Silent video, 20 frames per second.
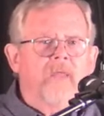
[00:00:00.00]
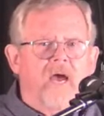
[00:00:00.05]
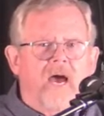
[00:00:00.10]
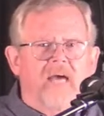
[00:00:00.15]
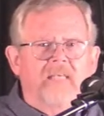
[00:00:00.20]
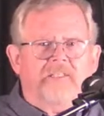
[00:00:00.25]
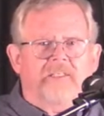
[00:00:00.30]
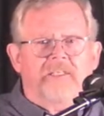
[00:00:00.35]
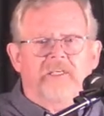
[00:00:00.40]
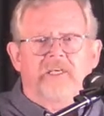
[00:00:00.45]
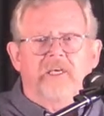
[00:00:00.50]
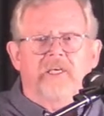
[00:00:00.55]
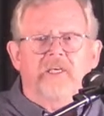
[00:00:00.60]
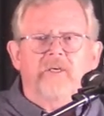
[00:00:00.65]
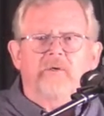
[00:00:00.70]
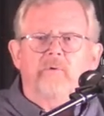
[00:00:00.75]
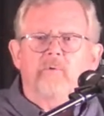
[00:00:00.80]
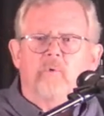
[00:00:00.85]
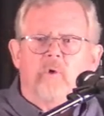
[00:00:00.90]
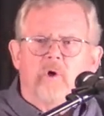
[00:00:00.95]
I see
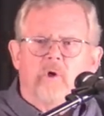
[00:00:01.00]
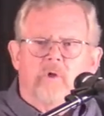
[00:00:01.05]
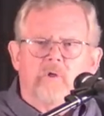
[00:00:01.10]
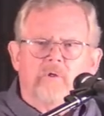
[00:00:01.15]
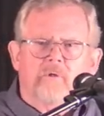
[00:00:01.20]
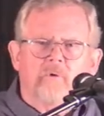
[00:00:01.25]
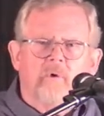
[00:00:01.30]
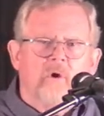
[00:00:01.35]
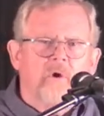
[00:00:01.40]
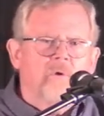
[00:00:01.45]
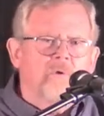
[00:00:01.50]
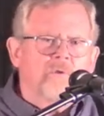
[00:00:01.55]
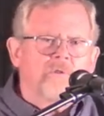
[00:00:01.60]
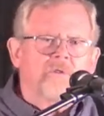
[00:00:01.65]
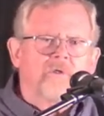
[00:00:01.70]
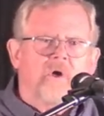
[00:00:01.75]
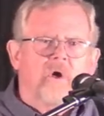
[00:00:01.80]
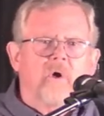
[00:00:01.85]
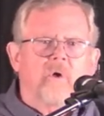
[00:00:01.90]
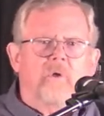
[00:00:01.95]
a world
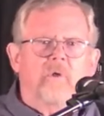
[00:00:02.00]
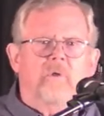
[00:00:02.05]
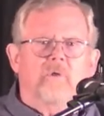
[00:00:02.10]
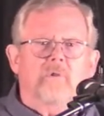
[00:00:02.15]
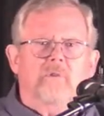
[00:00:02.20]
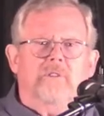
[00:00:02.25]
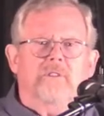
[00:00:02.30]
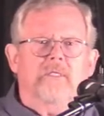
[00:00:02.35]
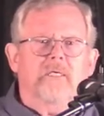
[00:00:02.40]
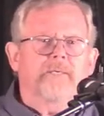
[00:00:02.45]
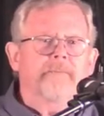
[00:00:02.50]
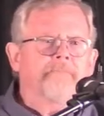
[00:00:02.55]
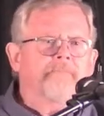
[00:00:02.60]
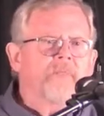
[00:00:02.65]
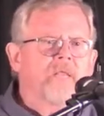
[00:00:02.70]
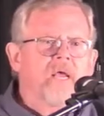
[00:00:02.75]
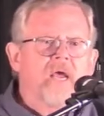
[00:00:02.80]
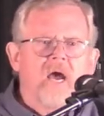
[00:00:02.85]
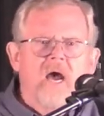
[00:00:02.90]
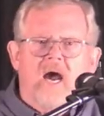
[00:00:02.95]
grown cold.
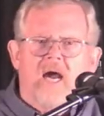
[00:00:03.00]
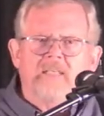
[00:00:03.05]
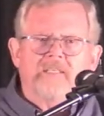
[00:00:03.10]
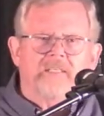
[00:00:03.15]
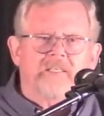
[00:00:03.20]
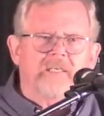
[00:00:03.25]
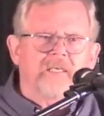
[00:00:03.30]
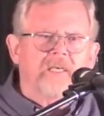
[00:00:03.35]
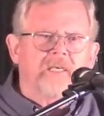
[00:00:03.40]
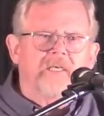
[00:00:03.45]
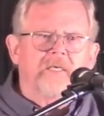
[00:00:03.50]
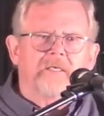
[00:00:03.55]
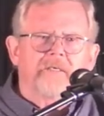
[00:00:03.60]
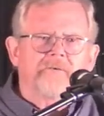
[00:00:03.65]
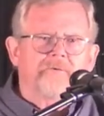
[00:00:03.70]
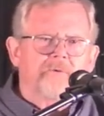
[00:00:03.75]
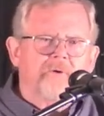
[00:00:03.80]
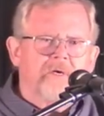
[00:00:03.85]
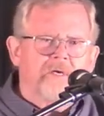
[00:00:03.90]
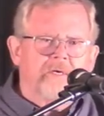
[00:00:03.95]
I see a
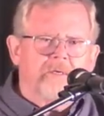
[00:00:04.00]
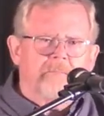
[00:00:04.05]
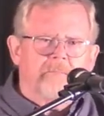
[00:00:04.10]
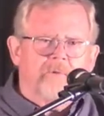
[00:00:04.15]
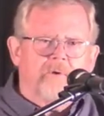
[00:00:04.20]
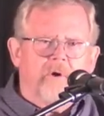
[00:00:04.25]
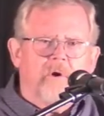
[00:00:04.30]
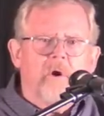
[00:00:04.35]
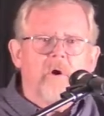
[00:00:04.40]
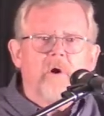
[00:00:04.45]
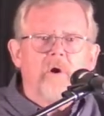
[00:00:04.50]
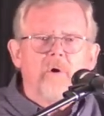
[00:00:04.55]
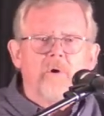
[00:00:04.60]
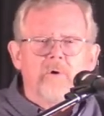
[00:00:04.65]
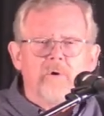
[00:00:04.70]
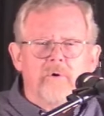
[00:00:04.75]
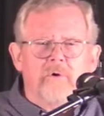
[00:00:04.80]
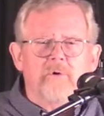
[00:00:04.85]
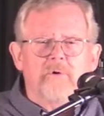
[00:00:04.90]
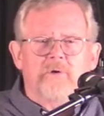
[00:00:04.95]
dream
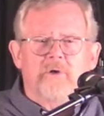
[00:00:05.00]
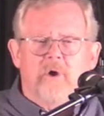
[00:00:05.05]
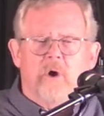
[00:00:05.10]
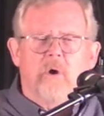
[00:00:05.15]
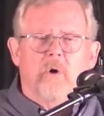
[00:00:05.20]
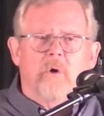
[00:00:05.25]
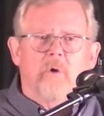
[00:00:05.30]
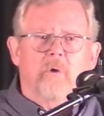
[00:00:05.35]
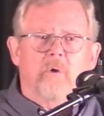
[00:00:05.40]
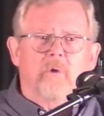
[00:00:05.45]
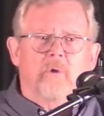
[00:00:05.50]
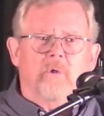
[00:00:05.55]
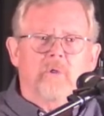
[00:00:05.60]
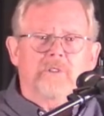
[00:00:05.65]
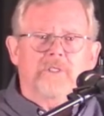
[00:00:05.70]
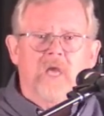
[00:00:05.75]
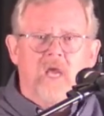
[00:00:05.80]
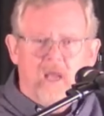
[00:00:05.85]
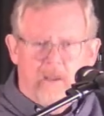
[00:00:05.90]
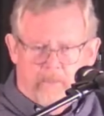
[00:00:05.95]
grown
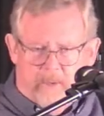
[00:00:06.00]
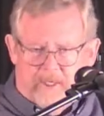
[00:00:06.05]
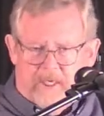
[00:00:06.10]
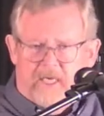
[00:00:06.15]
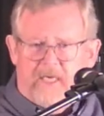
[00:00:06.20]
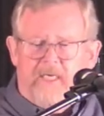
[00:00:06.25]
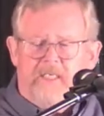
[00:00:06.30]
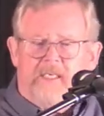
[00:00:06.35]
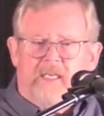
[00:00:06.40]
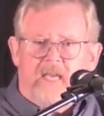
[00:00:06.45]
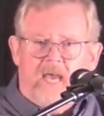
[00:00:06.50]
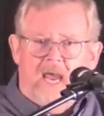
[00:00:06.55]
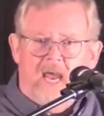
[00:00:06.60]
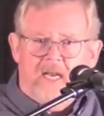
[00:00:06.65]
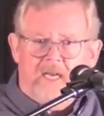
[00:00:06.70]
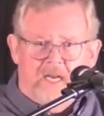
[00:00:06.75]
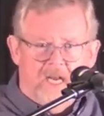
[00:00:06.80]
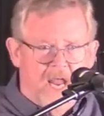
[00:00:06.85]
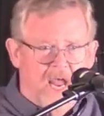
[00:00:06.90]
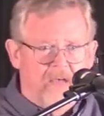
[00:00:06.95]
old, but it
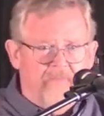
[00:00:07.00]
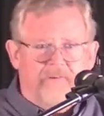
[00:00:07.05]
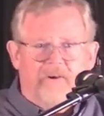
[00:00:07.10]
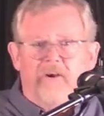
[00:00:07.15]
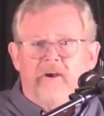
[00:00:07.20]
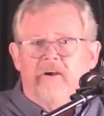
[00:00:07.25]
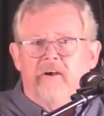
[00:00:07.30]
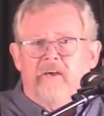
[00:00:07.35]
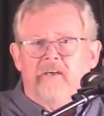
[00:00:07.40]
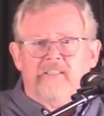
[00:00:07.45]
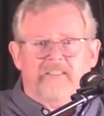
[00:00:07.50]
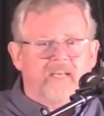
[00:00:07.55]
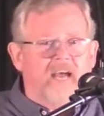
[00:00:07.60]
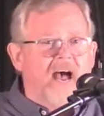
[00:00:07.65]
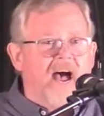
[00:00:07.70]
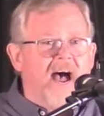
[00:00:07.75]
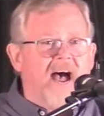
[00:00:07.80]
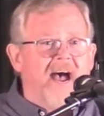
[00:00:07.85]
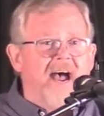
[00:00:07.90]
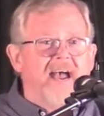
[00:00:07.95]
can never
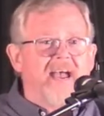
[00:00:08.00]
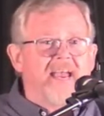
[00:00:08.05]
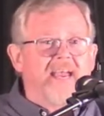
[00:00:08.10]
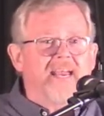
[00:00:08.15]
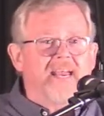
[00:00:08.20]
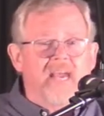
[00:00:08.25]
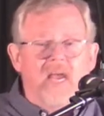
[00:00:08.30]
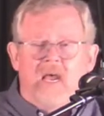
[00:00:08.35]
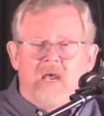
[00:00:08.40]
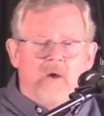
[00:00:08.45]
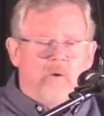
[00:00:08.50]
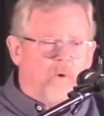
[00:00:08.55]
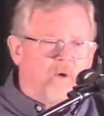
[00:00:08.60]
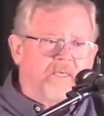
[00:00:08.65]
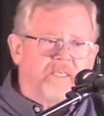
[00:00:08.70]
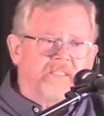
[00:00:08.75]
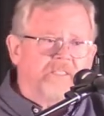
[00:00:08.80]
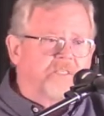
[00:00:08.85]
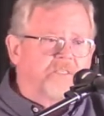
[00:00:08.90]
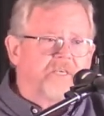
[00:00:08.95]
die.
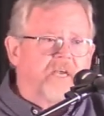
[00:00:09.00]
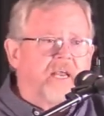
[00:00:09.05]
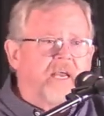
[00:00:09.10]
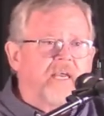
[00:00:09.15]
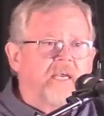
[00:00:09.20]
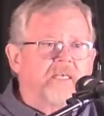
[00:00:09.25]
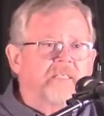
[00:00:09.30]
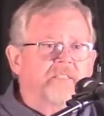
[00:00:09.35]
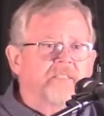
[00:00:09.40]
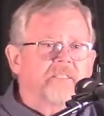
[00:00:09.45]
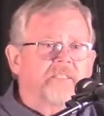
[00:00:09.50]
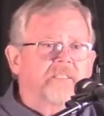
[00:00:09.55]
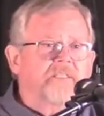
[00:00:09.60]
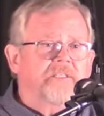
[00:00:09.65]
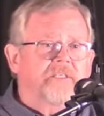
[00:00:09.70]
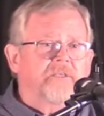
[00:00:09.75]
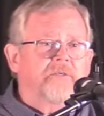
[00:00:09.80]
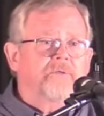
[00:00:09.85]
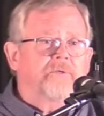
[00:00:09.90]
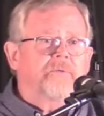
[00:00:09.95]
What has changed
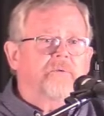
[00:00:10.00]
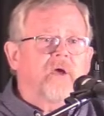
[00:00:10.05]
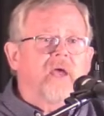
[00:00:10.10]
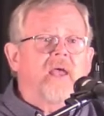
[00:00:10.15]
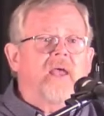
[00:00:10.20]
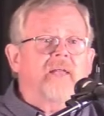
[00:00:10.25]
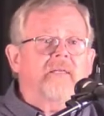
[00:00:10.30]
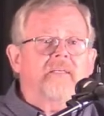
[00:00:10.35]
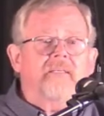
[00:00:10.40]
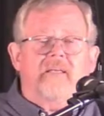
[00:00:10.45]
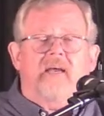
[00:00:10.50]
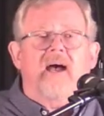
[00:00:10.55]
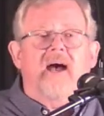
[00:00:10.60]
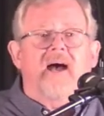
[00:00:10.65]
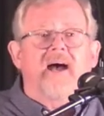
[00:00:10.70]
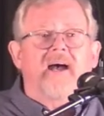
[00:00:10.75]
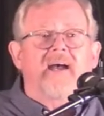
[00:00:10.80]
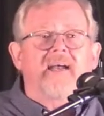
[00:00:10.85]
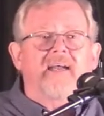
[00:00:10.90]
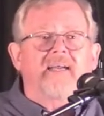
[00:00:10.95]
is you and
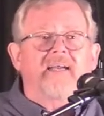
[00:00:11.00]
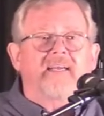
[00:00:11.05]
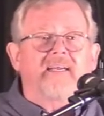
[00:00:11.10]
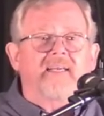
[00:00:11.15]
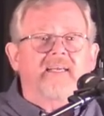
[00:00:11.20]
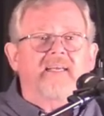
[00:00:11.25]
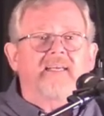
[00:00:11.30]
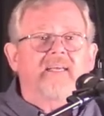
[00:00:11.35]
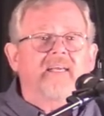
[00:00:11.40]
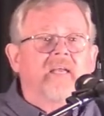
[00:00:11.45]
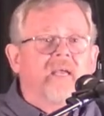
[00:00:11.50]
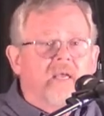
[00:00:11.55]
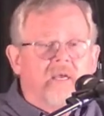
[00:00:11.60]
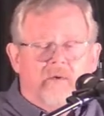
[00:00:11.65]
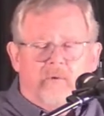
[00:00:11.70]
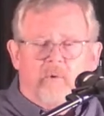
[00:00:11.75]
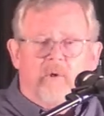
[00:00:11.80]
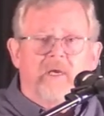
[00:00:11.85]
I.